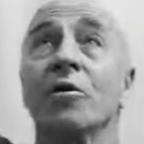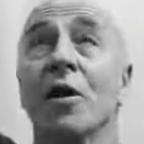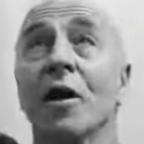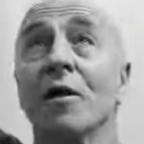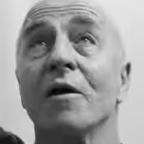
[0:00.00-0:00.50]

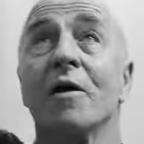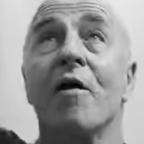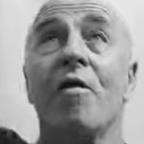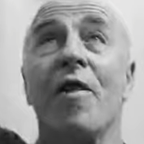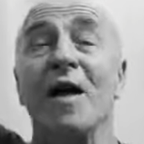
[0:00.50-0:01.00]
that
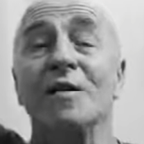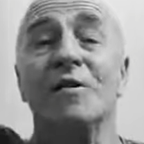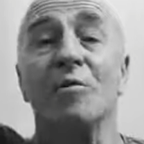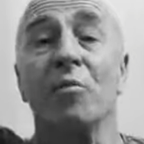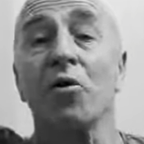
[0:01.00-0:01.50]
that's
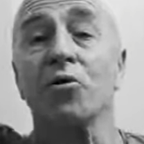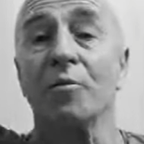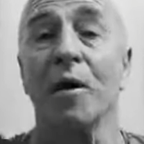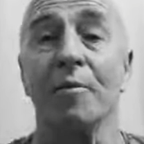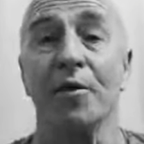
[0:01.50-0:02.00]
the bottom
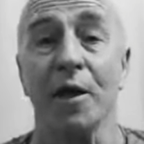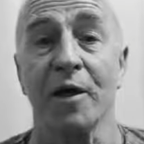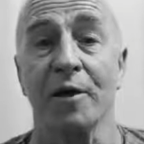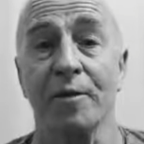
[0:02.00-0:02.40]
up there.